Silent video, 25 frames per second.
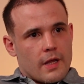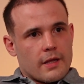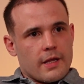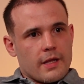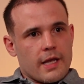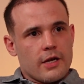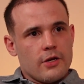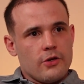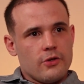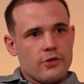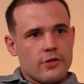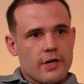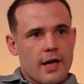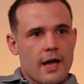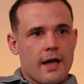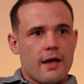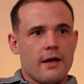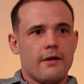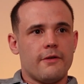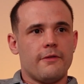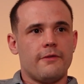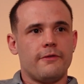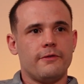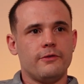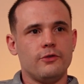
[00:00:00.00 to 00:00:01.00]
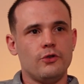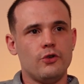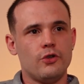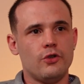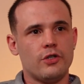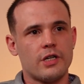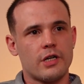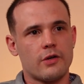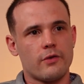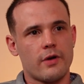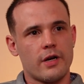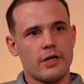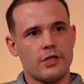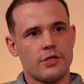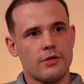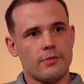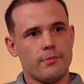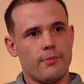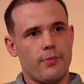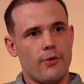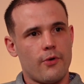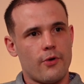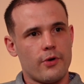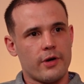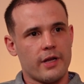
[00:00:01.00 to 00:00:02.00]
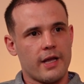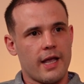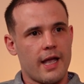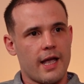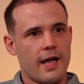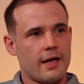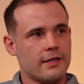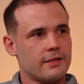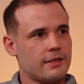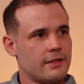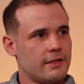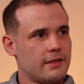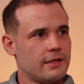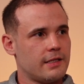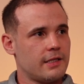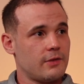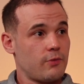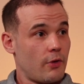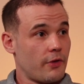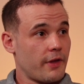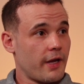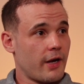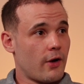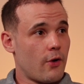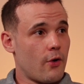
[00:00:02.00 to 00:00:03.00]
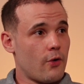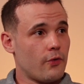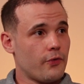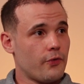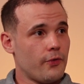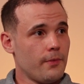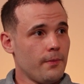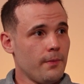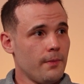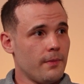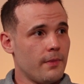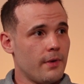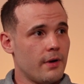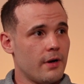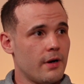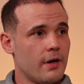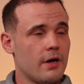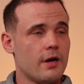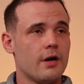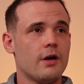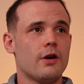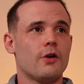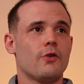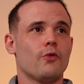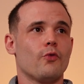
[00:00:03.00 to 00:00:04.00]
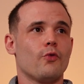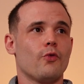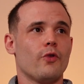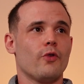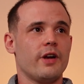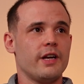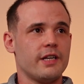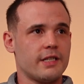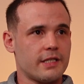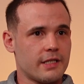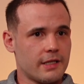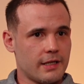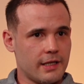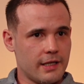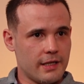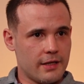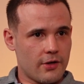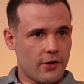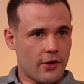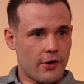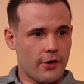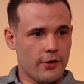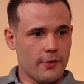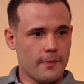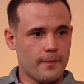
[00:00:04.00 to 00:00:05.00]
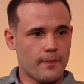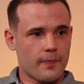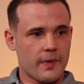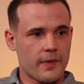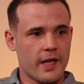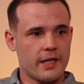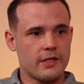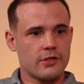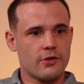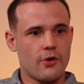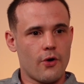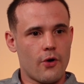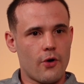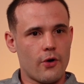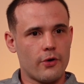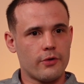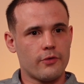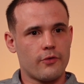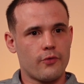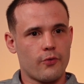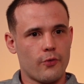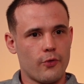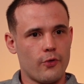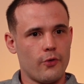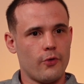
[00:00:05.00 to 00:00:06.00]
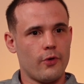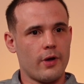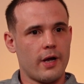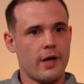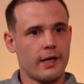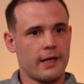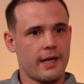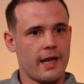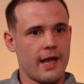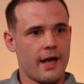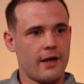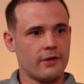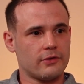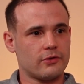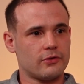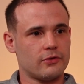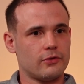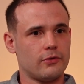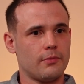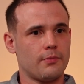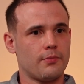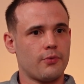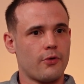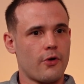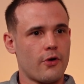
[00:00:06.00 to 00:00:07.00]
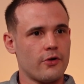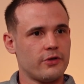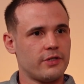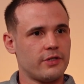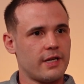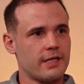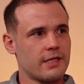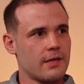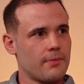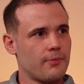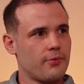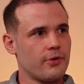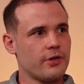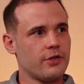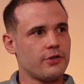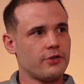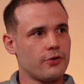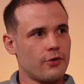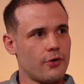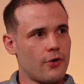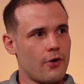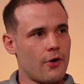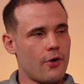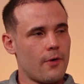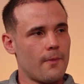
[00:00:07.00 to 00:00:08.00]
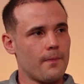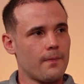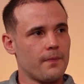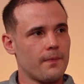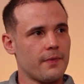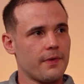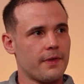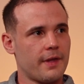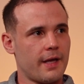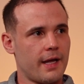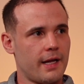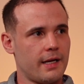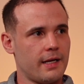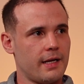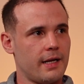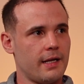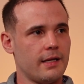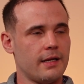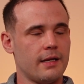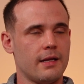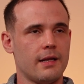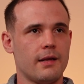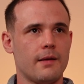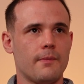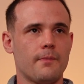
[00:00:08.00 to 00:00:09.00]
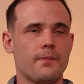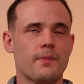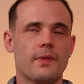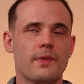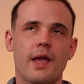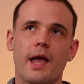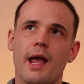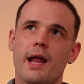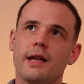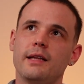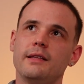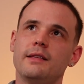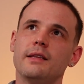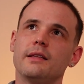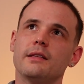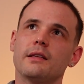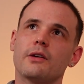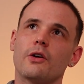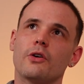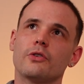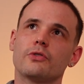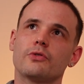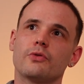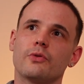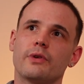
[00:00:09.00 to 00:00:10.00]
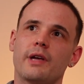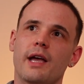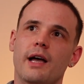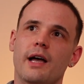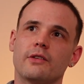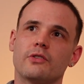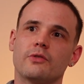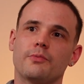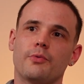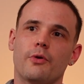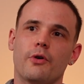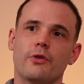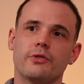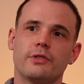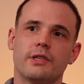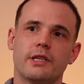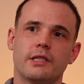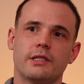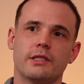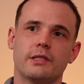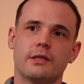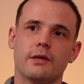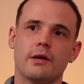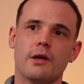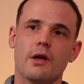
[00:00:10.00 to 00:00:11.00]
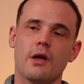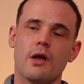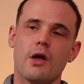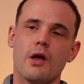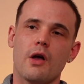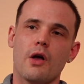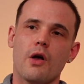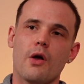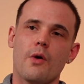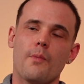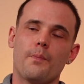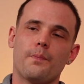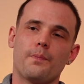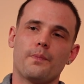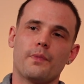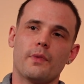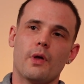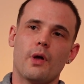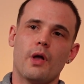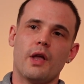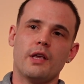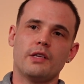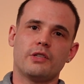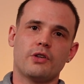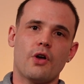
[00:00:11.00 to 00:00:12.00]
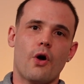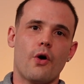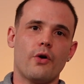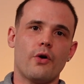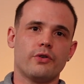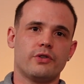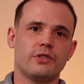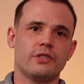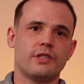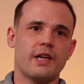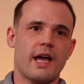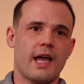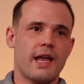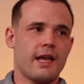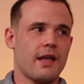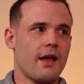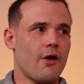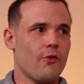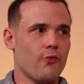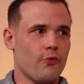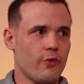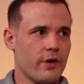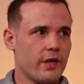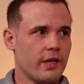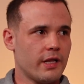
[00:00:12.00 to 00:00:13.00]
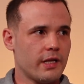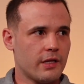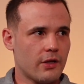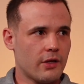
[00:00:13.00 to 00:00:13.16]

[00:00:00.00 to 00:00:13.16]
They used to have new generation boarding houses, is what they called them. Mm-hmm. Recently, though, it's gone through a council process. I'm pretty sure that anything that goes through a council process is going to take a really